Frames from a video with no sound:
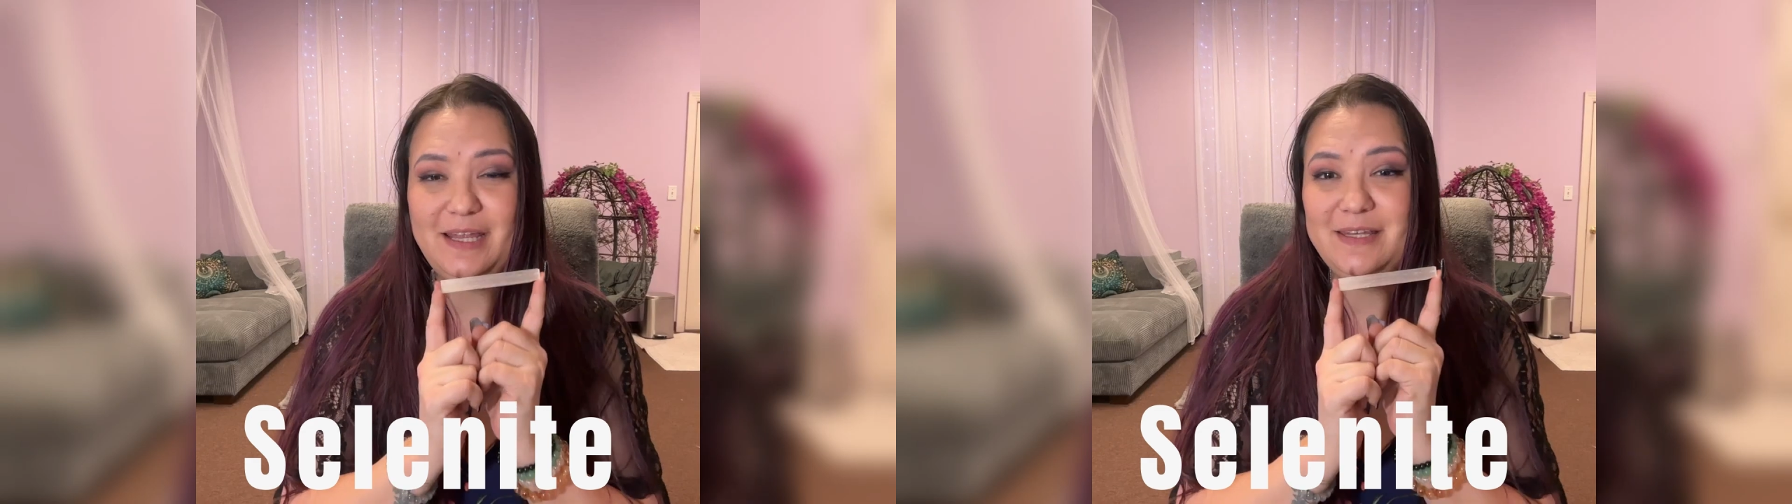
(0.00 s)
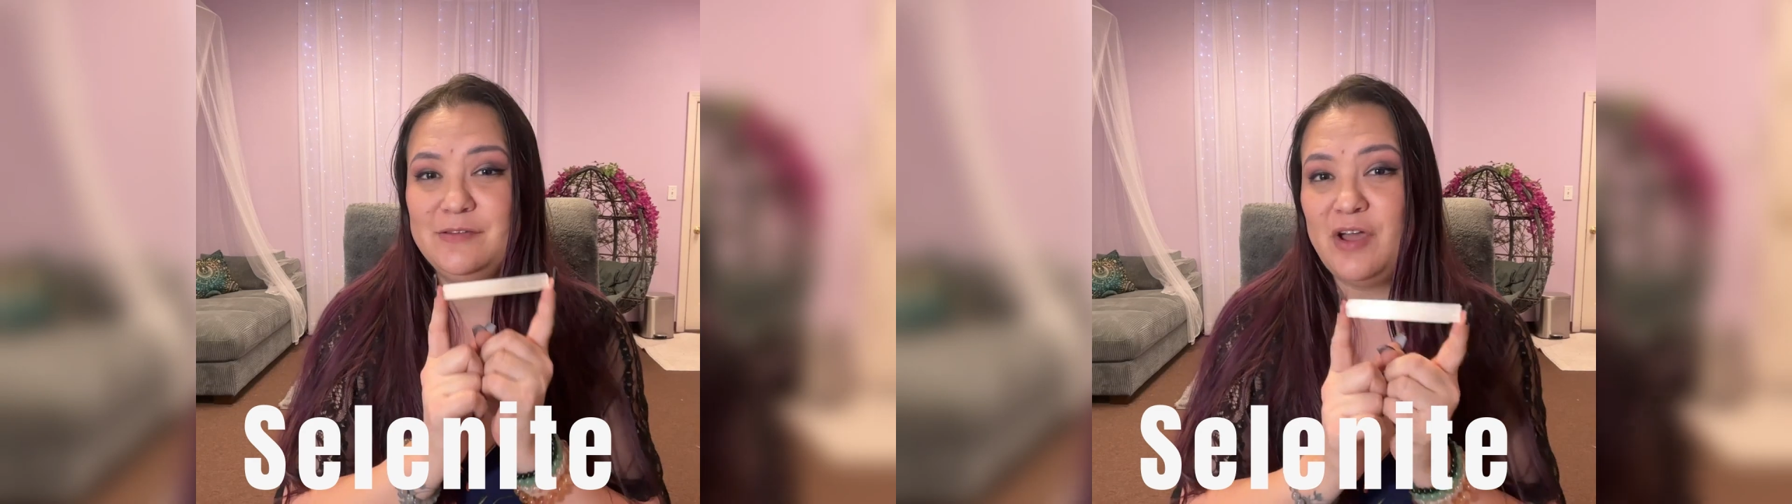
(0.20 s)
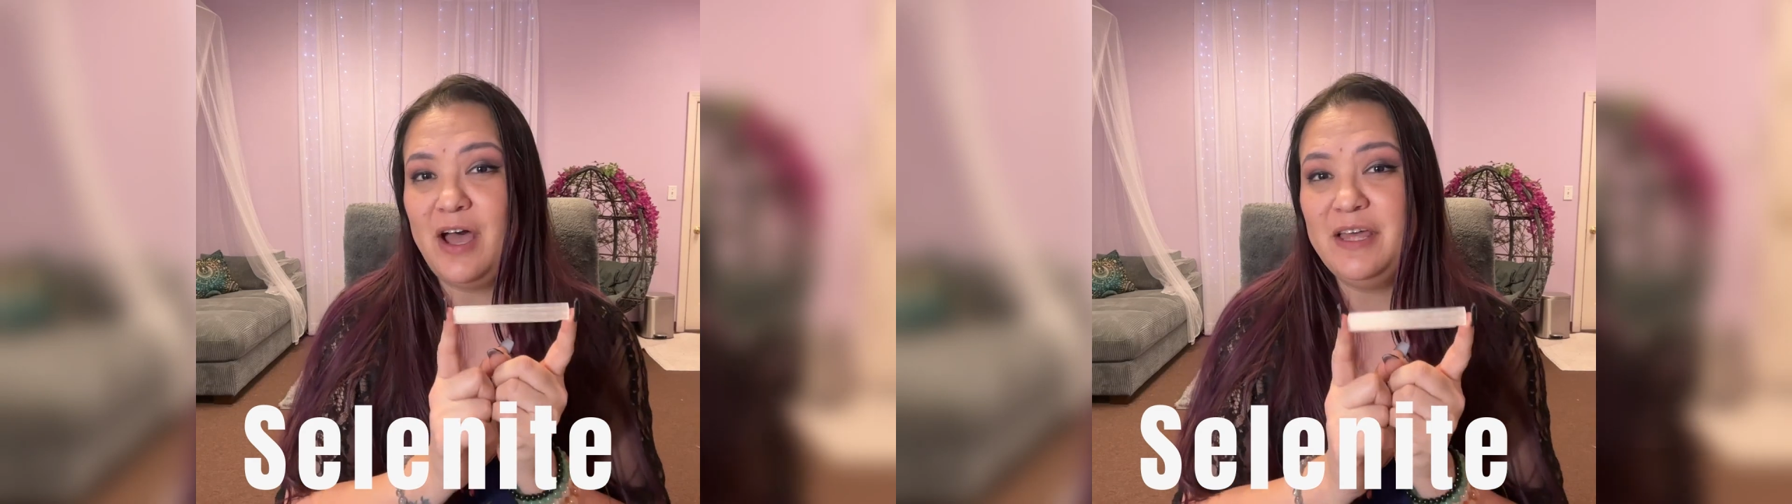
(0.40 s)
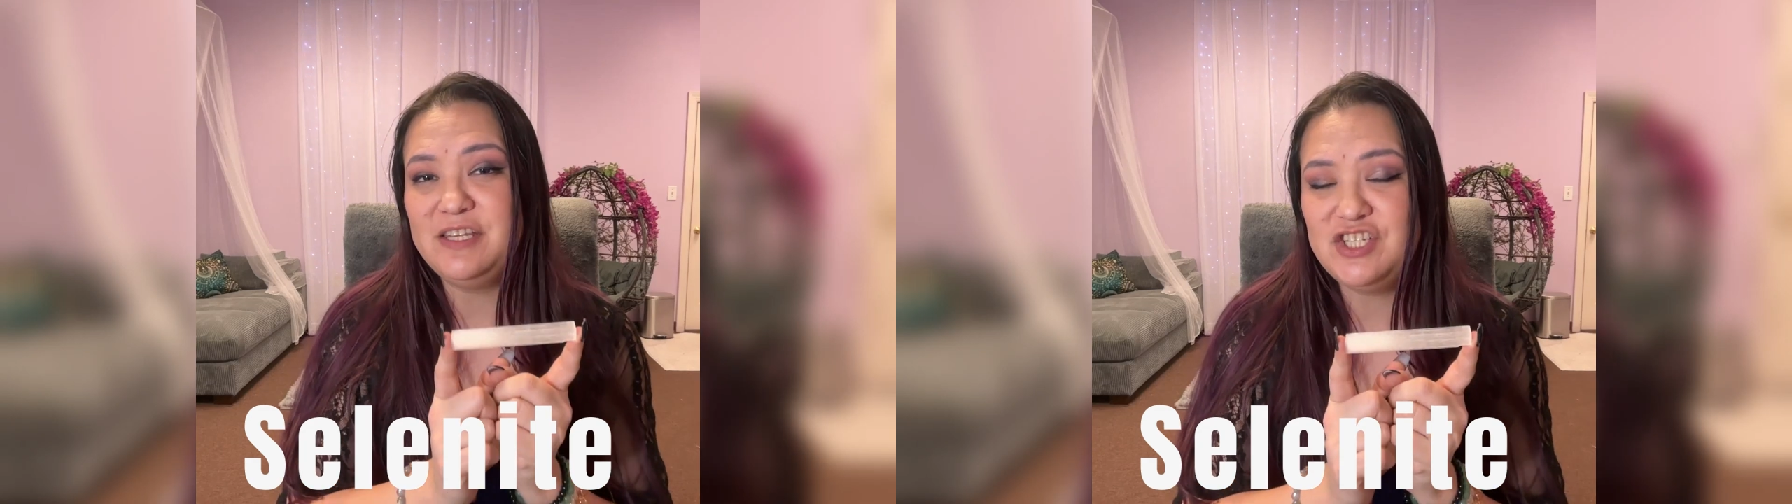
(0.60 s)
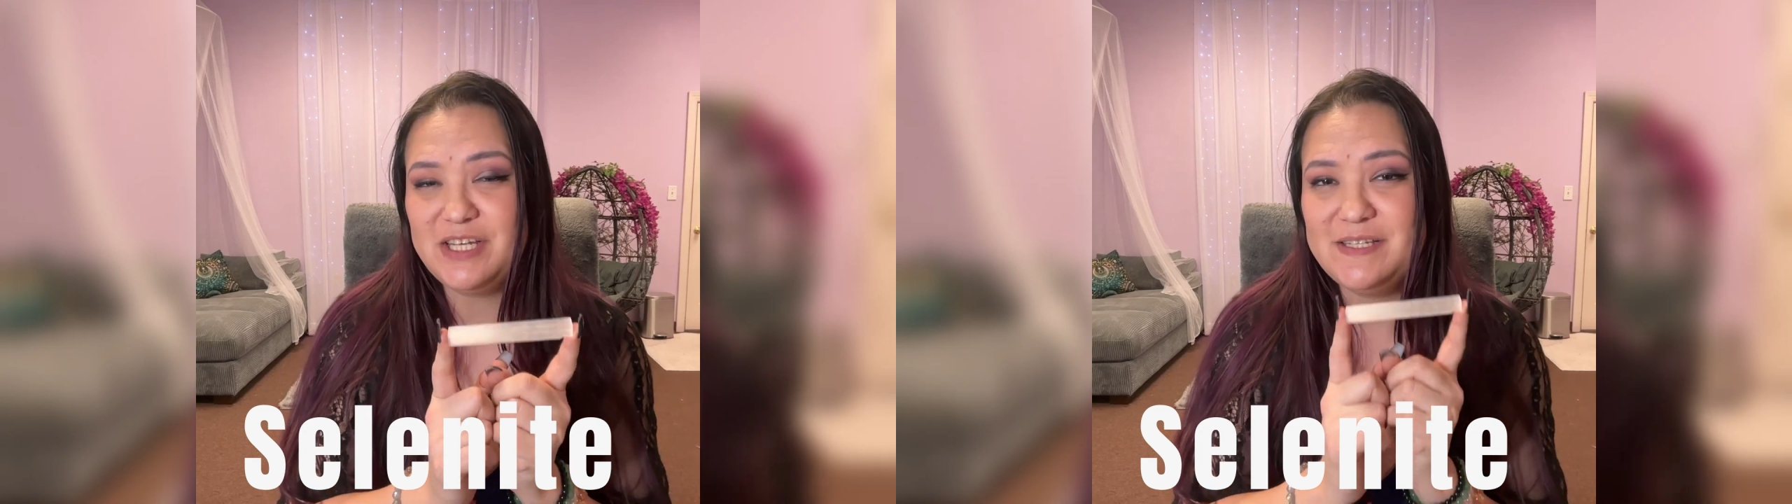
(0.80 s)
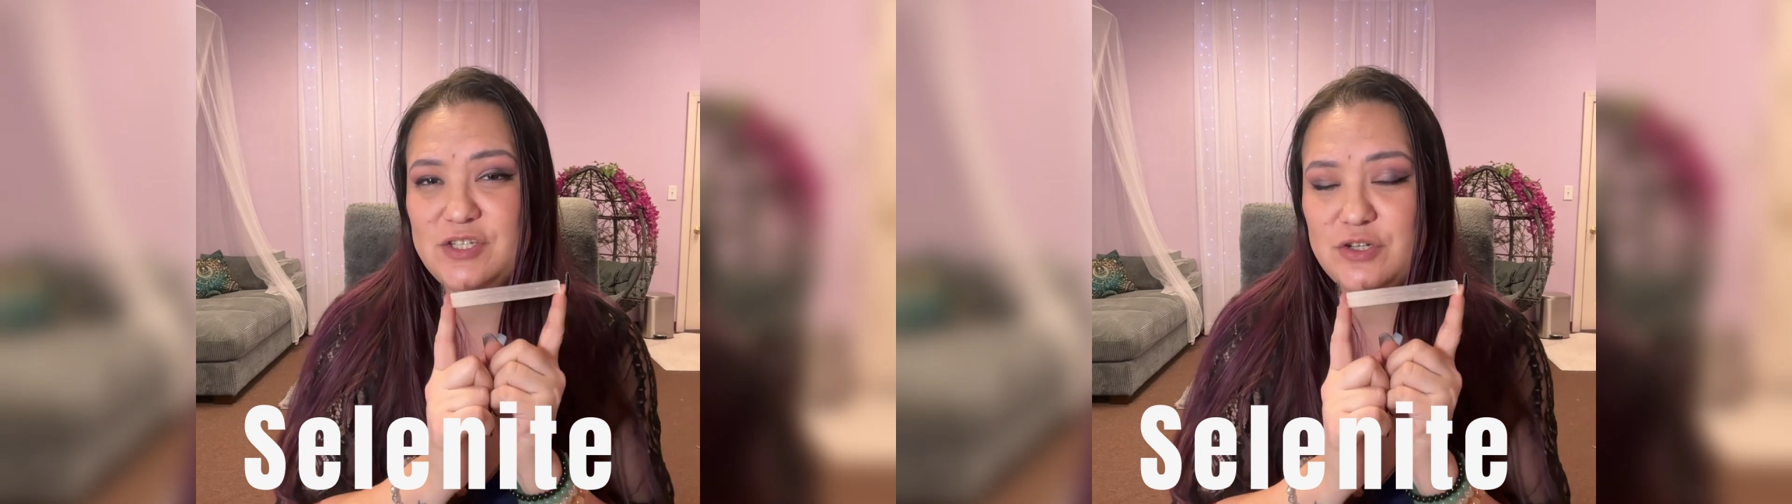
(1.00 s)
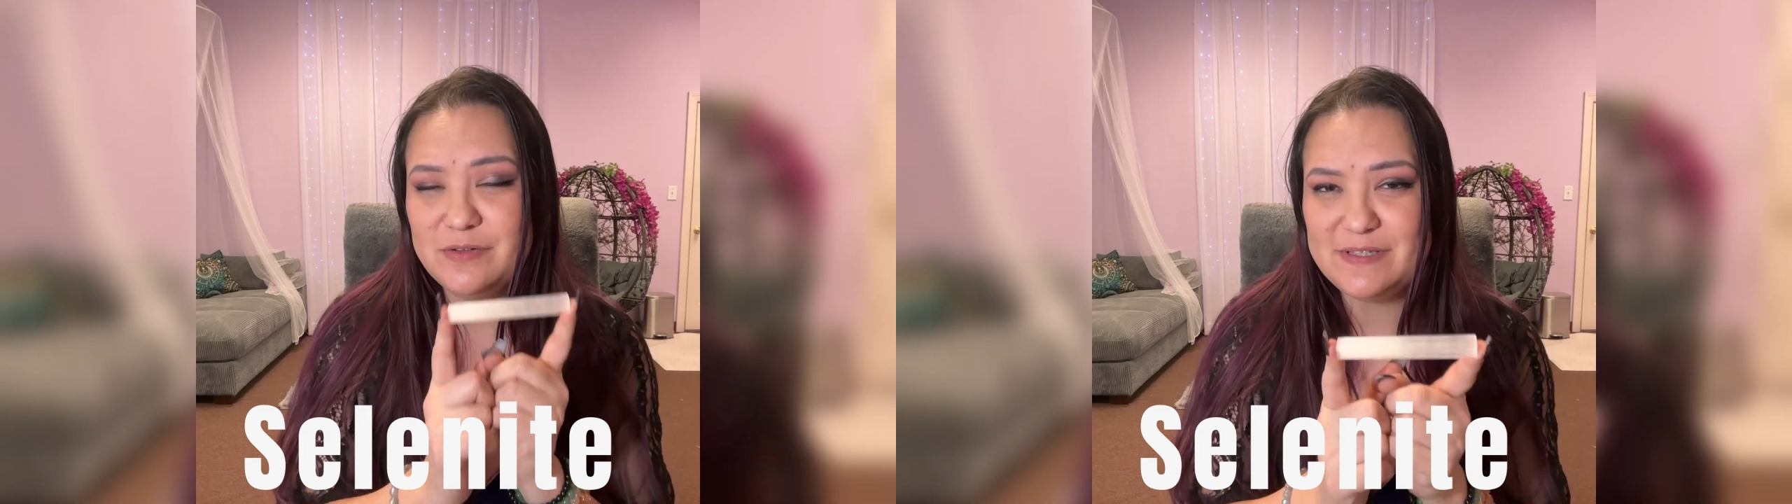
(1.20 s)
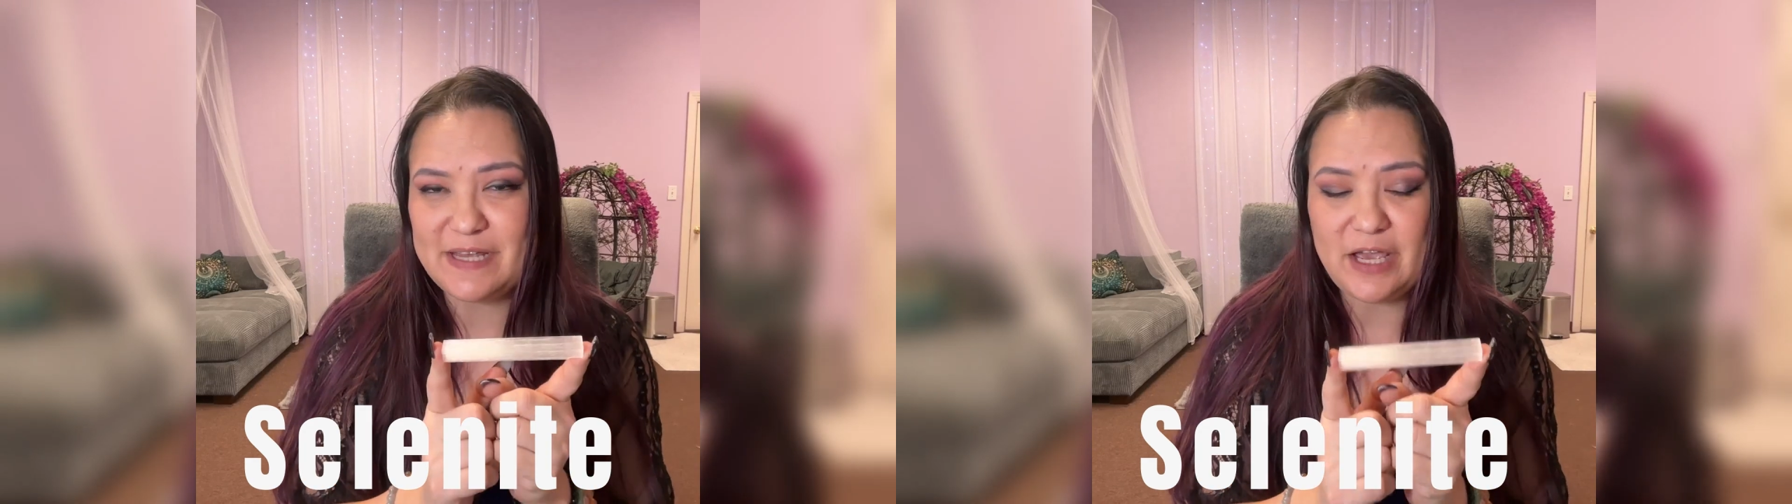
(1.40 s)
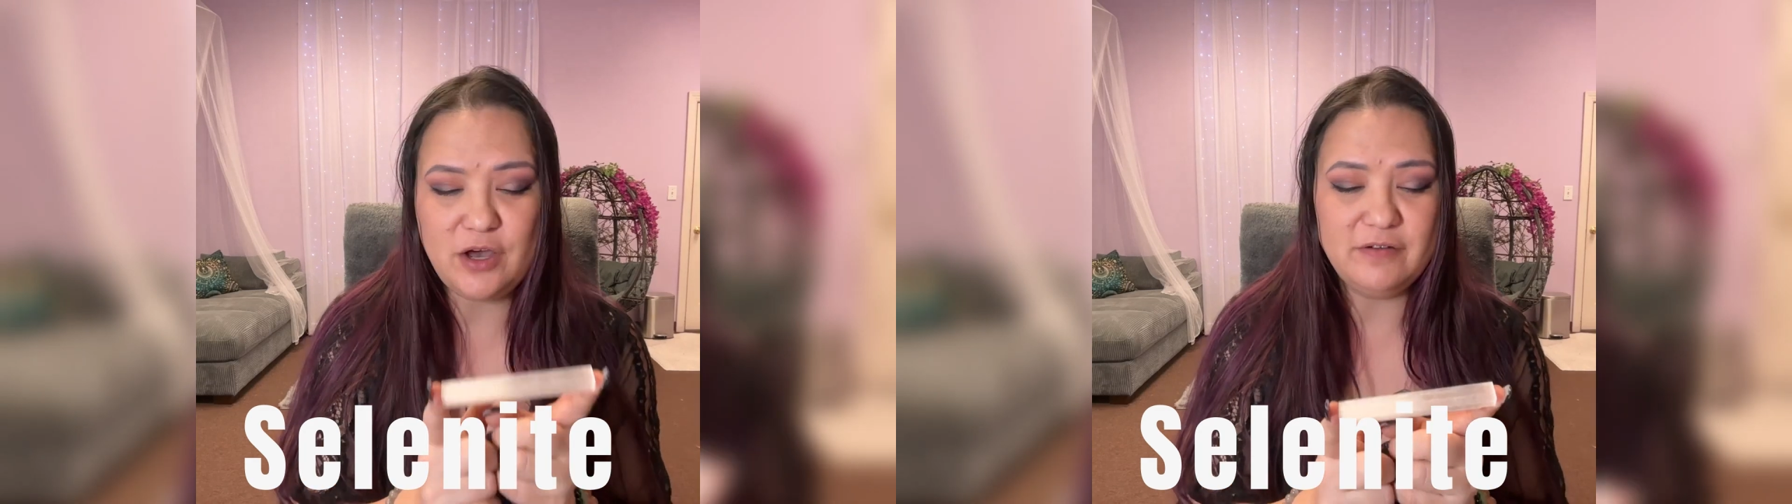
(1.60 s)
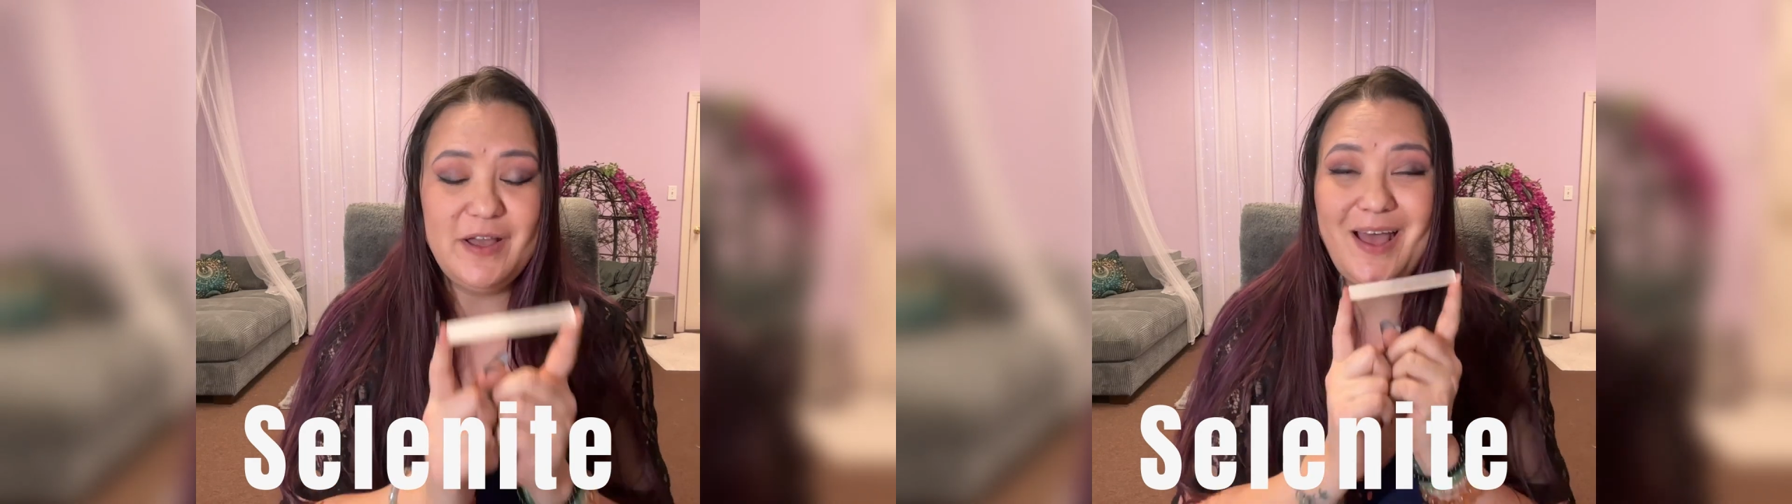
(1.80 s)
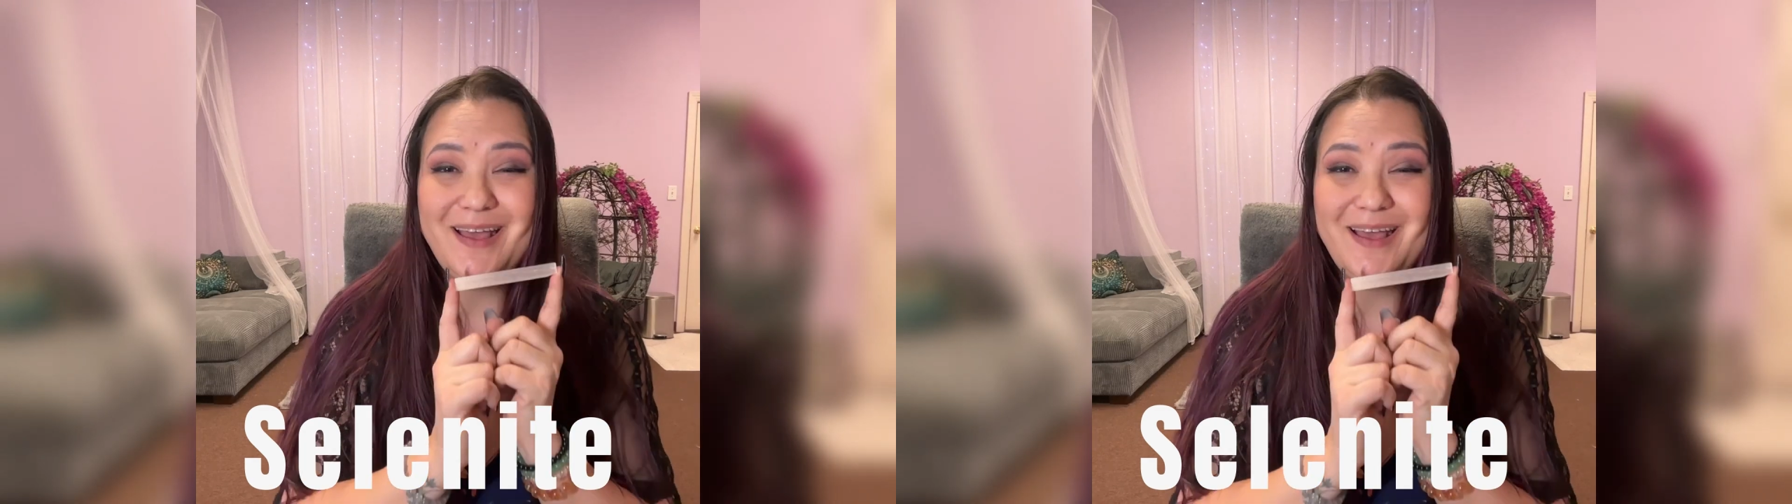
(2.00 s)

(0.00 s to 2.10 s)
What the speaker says: not just yourself,